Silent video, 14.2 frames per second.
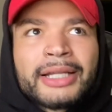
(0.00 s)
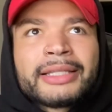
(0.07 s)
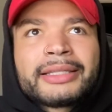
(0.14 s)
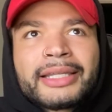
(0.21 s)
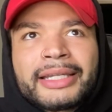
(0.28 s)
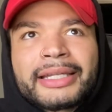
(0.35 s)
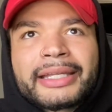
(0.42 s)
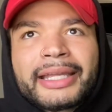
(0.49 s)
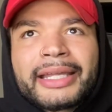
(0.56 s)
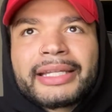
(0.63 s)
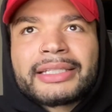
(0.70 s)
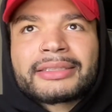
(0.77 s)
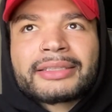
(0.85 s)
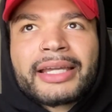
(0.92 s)
Then again,
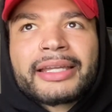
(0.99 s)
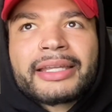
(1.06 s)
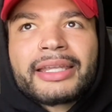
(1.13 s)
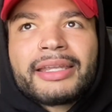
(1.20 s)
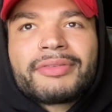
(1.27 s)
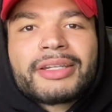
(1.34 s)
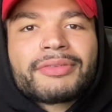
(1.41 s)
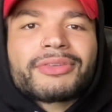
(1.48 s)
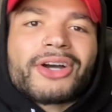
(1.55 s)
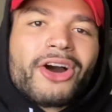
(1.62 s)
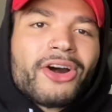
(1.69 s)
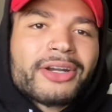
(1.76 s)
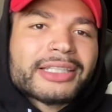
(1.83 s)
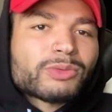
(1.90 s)
it's like, even if the
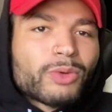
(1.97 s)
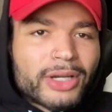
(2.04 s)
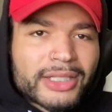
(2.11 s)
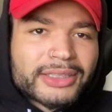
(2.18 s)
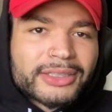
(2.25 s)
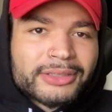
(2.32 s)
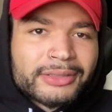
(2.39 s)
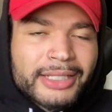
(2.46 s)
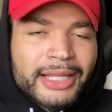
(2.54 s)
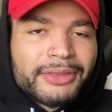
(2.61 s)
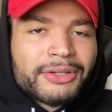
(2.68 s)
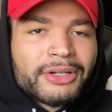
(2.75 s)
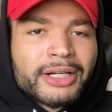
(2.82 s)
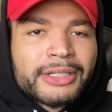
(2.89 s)
artist wanted to do that,
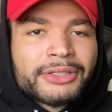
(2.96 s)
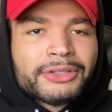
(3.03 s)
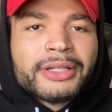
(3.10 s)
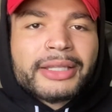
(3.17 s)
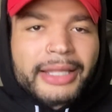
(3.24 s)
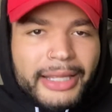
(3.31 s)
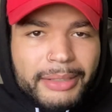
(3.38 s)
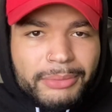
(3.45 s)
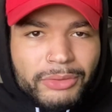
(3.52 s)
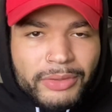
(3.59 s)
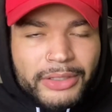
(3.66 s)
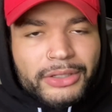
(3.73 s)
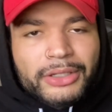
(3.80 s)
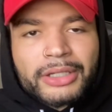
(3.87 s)
they're under a label
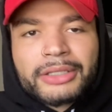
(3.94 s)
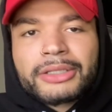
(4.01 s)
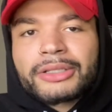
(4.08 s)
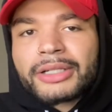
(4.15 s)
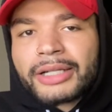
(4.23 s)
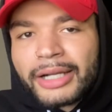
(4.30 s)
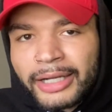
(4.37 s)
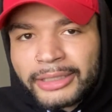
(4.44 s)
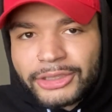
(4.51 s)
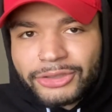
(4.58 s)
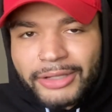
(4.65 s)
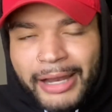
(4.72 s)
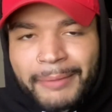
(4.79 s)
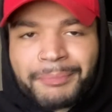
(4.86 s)
and they're under a
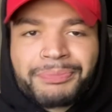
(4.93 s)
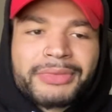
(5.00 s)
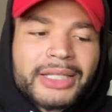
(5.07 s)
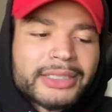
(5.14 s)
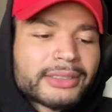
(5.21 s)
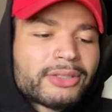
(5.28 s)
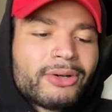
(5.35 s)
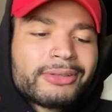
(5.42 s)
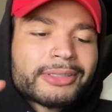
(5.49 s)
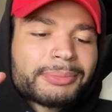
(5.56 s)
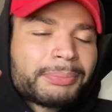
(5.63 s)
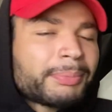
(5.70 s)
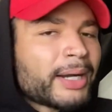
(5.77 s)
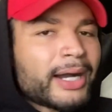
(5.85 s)
contract. This goes
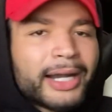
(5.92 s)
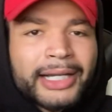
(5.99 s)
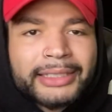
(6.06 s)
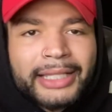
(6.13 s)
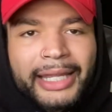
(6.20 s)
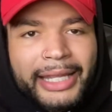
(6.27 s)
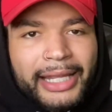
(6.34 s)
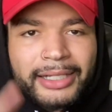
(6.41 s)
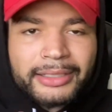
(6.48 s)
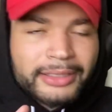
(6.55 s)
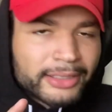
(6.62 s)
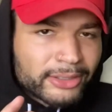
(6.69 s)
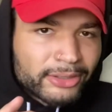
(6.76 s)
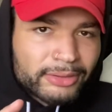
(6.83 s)
behind like
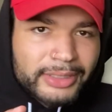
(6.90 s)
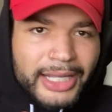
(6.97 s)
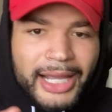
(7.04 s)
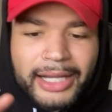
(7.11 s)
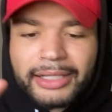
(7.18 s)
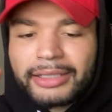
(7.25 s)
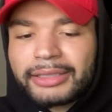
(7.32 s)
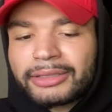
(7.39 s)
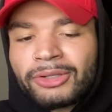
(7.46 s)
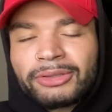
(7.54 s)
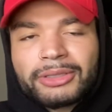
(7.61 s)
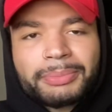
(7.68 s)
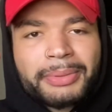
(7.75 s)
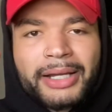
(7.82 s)
analytical data. This
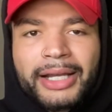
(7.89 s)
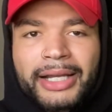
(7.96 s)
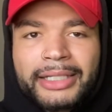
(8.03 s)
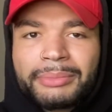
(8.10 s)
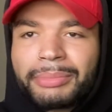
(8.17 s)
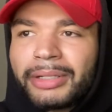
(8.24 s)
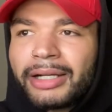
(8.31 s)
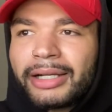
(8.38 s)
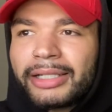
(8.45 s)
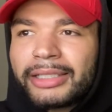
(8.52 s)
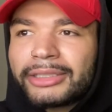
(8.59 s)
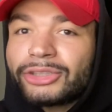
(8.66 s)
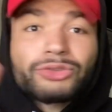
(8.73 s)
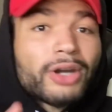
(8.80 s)
goes behind
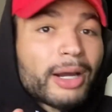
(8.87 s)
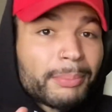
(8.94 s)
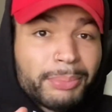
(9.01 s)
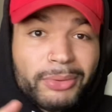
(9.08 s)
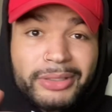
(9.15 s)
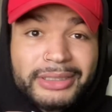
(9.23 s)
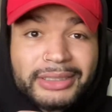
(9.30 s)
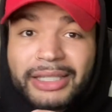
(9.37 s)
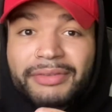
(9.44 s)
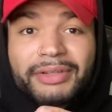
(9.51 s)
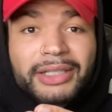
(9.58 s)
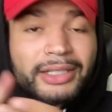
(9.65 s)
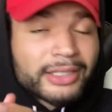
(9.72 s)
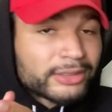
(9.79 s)
drop points and
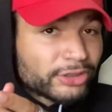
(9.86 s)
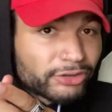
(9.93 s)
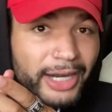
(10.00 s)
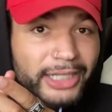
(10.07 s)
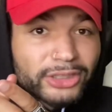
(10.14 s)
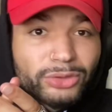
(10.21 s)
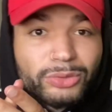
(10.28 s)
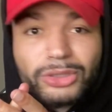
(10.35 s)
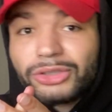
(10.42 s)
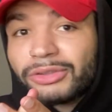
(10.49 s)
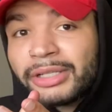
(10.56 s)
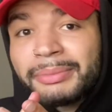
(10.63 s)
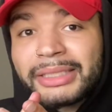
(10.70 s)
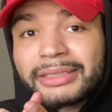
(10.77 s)
even contractual
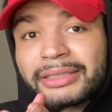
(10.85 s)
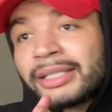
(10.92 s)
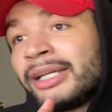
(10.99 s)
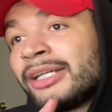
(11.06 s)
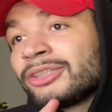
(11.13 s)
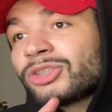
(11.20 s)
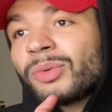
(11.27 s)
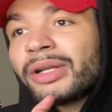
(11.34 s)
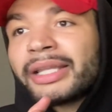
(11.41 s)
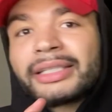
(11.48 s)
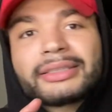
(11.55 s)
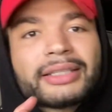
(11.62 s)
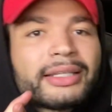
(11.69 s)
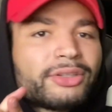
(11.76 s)
agreements, to where
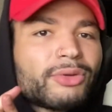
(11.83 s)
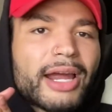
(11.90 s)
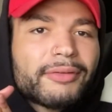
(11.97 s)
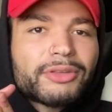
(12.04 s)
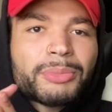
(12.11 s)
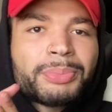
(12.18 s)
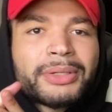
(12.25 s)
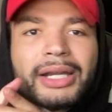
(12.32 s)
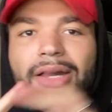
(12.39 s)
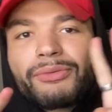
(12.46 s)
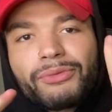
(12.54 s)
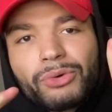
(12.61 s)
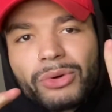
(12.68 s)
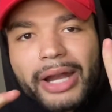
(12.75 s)
they say you have to put
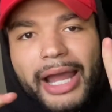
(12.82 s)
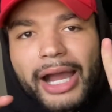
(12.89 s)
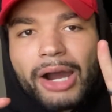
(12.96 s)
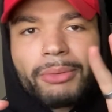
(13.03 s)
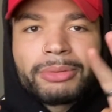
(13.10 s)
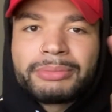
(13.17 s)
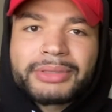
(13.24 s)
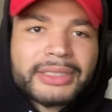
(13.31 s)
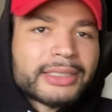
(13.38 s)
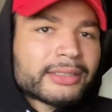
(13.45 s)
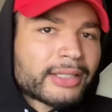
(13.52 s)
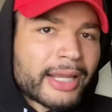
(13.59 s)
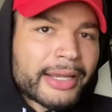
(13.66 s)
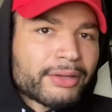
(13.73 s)
out 4 albums
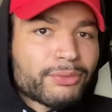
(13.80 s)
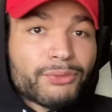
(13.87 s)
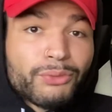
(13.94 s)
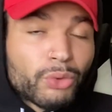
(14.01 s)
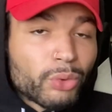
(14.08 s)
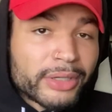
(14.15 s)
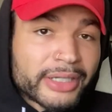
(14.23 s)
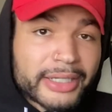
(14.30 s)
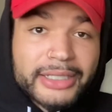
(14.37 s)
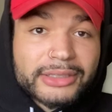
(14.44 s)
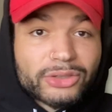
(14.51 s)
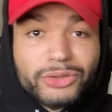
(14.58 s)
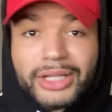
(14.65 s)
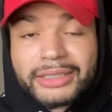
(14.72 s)
in like 4
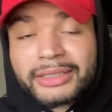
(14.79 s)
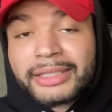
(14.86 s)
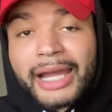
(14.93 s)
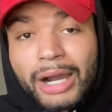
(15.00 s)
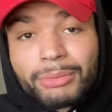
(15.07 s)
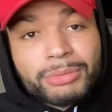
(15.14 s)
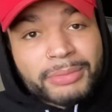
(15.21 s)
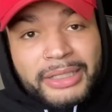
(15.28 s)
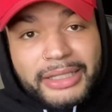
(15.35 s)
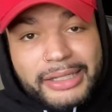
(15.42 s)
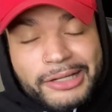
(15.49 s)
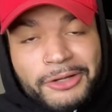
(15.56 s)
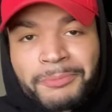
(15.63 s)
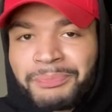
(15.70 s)
years. So that's an album a
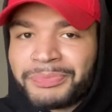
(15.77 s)
year.